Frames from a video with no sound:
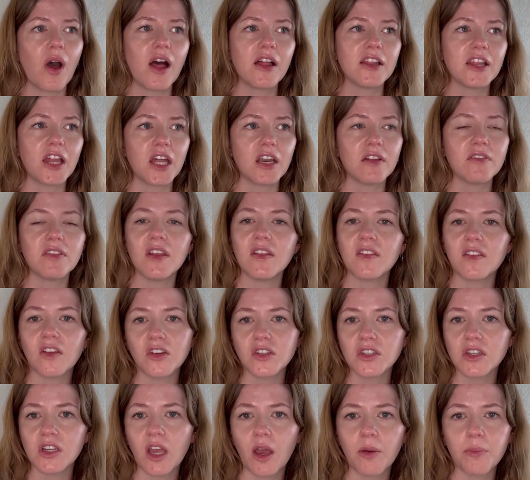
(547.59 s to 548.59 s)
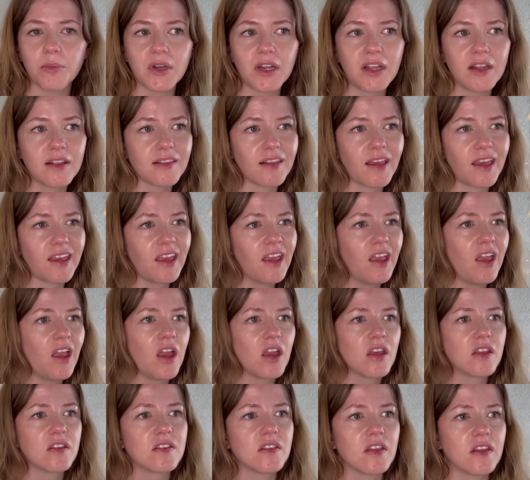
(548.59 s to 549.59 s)
A lot of these larger companies like
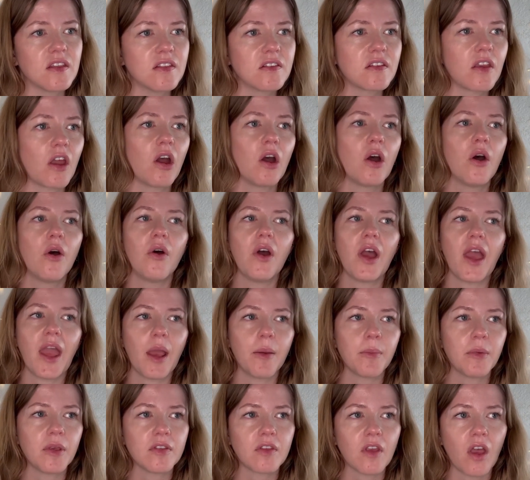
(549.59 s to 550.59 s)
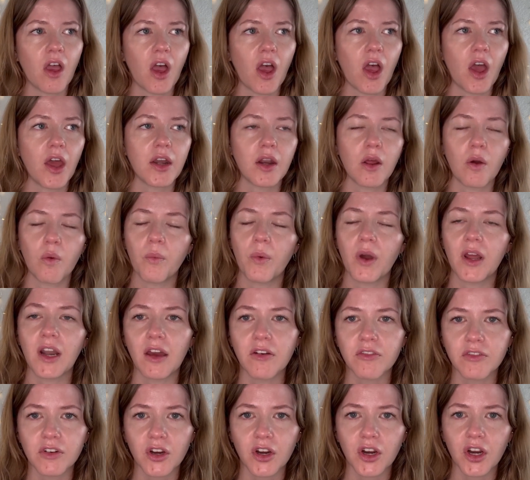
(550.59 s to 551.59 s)
Cisco, Amazon,
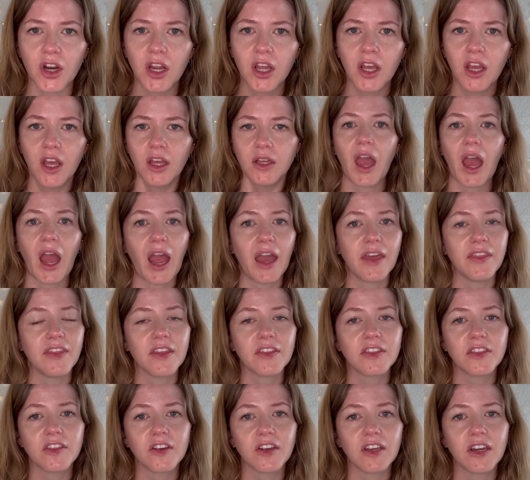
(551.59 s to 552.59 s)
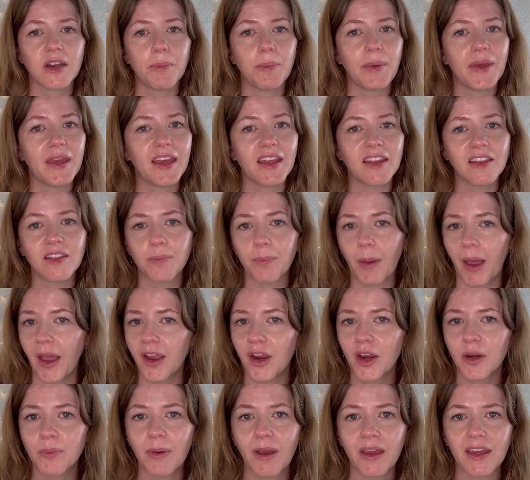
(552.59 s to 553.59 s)
whatever, I think they're going to be
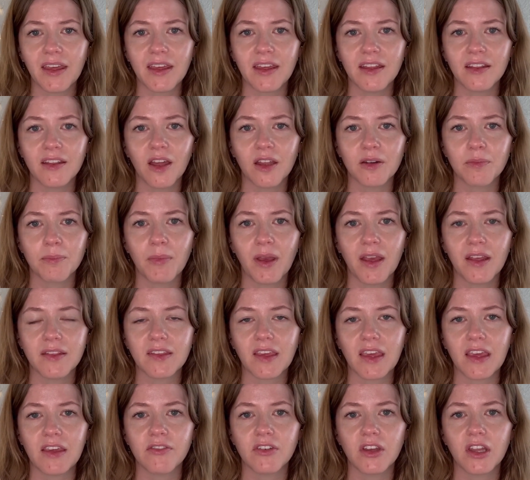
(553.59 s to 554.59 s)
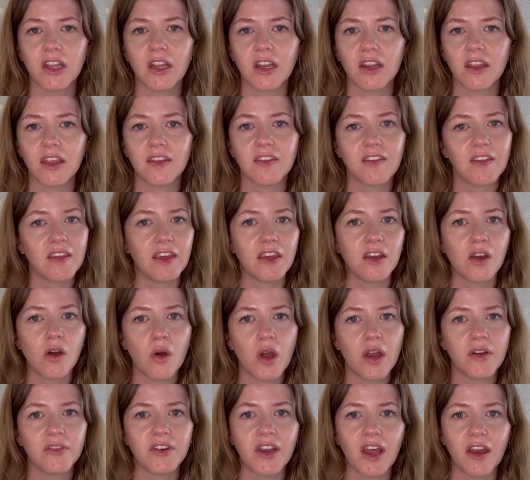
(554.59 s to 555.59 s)
inspired by Elon Musk. Even the CEO
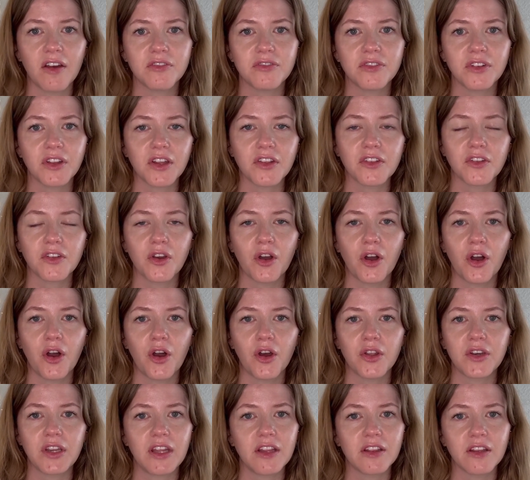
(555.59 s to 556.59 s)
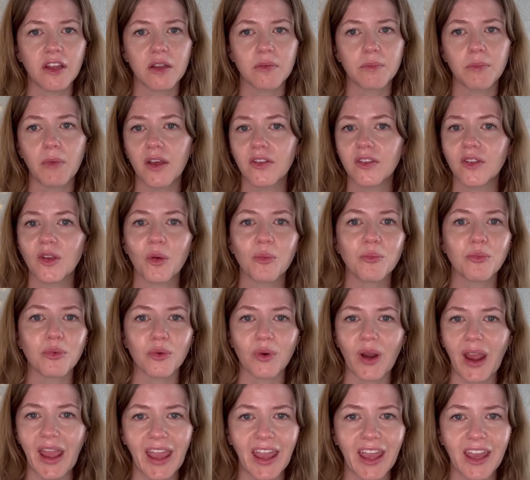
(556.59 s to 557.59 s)
of Netflix called Elon Musk
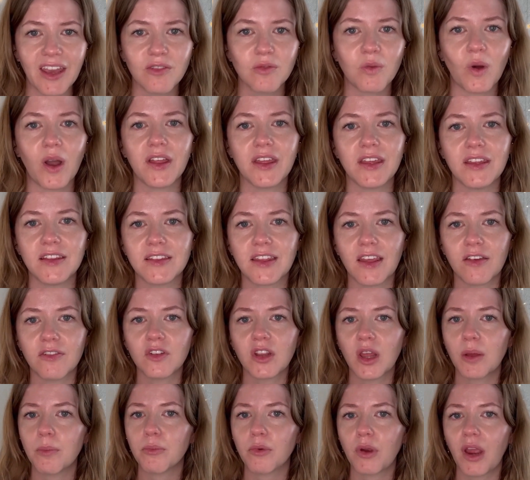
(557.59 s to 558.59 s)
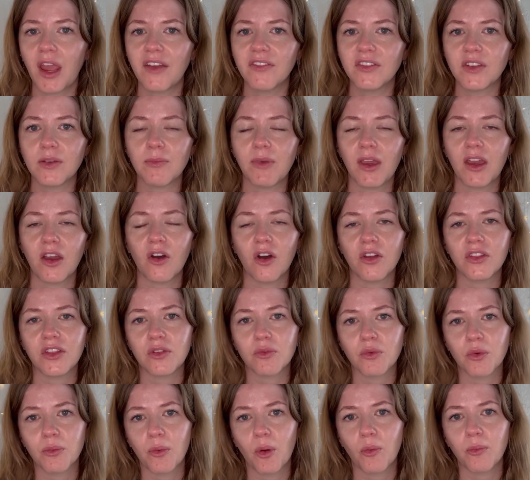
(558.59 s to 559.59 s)
brave. Well, he's definitely brave to make all these
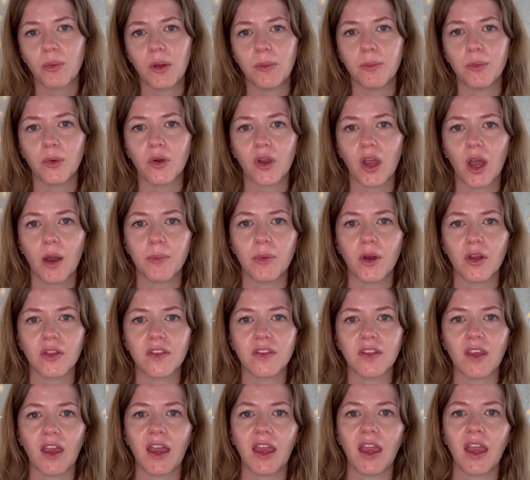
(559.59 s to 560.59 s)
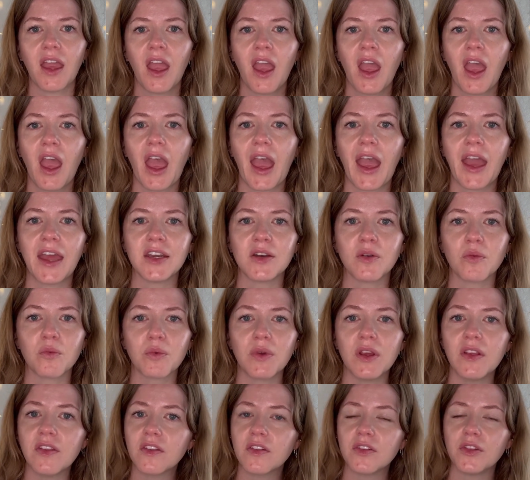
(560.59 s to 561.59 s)
remote people come on site and
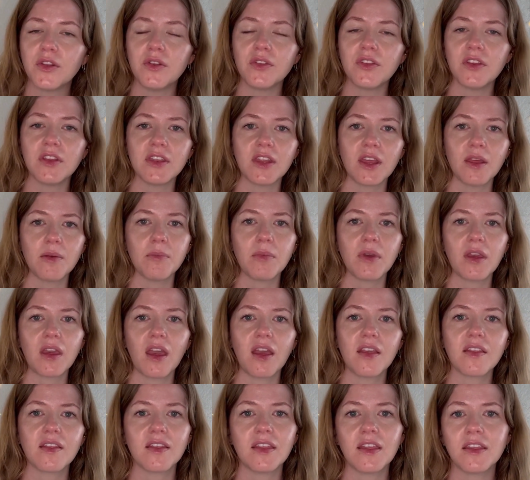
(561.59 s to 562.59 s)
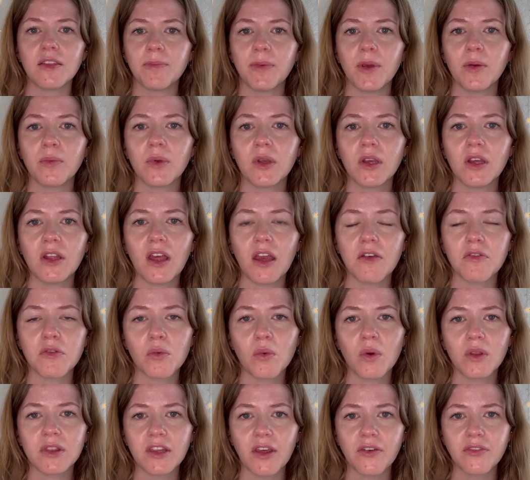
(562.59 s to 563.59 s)
risk losing them, because let's be real,
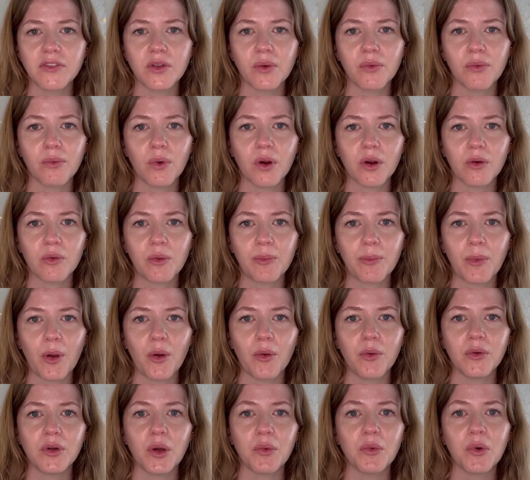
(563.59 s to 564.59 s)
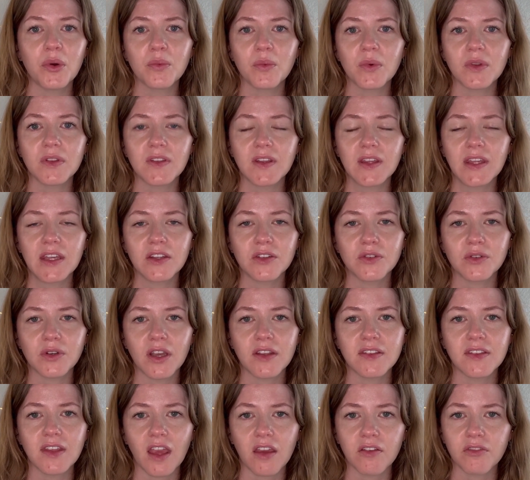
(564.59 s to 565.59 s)
everyone loves to work remote. No one wants to get
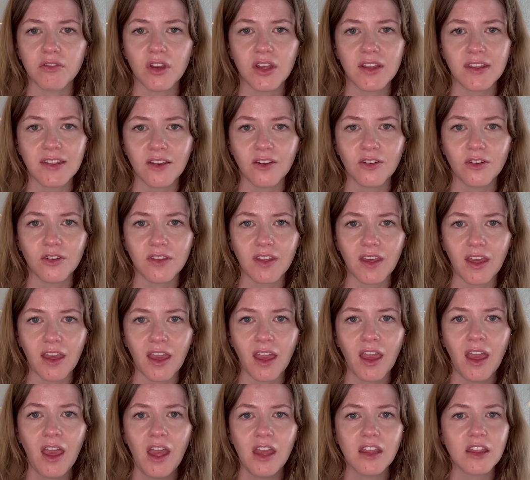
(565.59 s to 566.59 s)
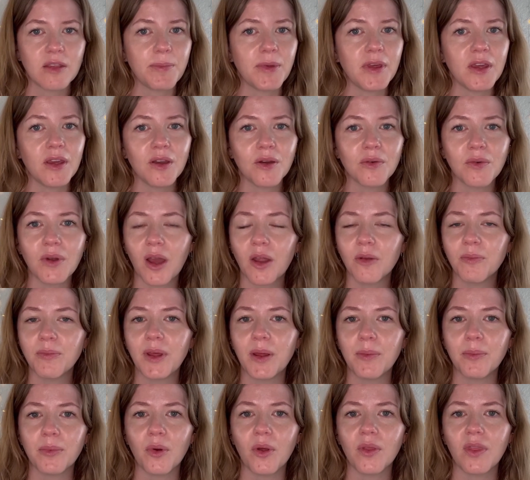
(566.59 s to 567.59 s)
dressed every single day to be around
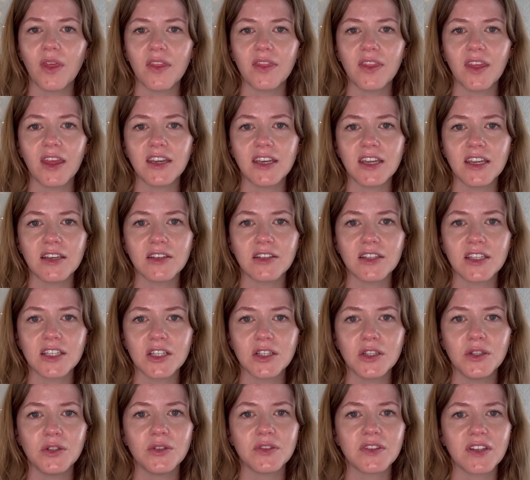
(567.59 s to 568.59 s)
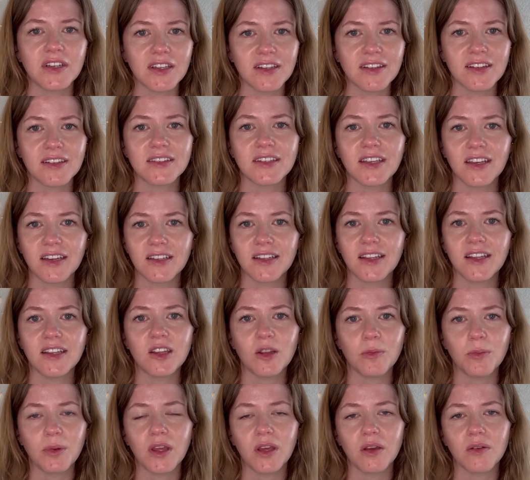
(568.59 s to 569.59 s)
people that they didn't choose necessarily to
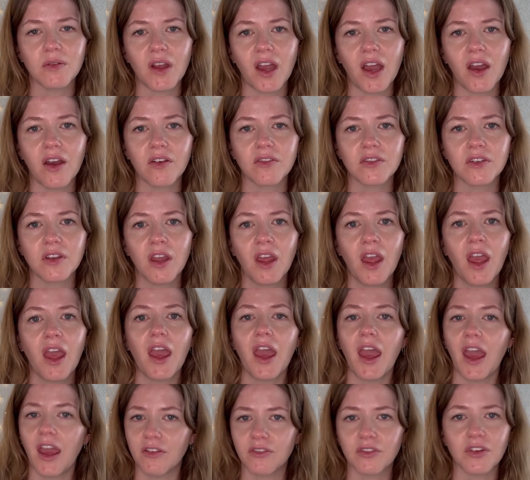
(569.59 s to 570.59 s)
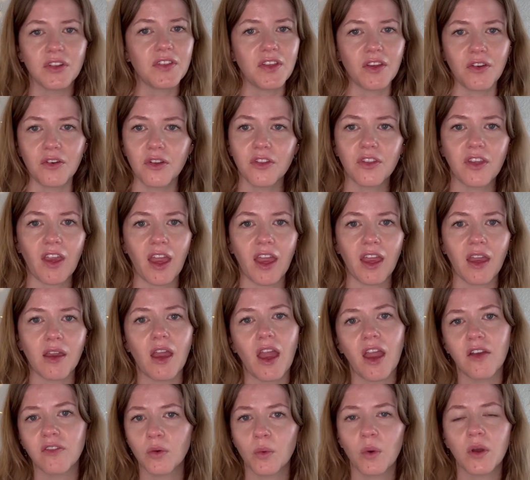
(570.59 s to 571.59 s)
be around every single day.
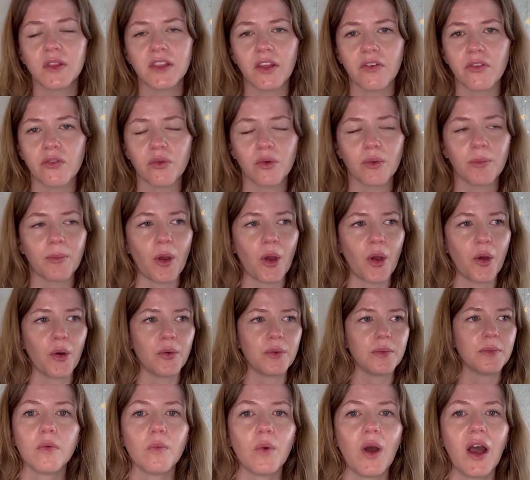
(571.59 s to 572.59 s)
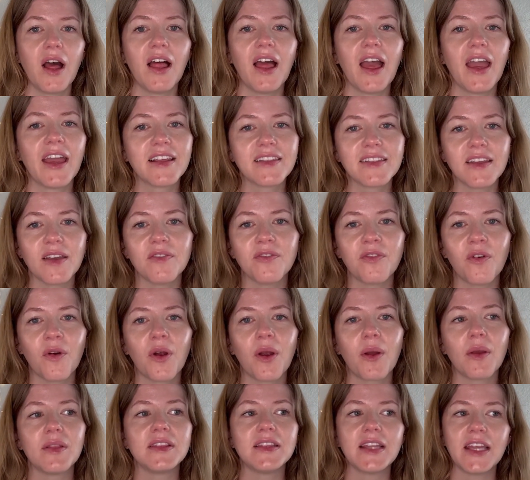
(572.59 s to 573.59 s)
Everyone loves remote. Well, except
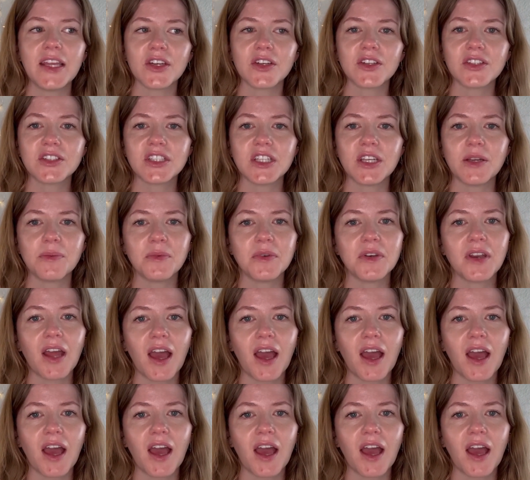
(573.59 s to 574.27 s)
for leadership.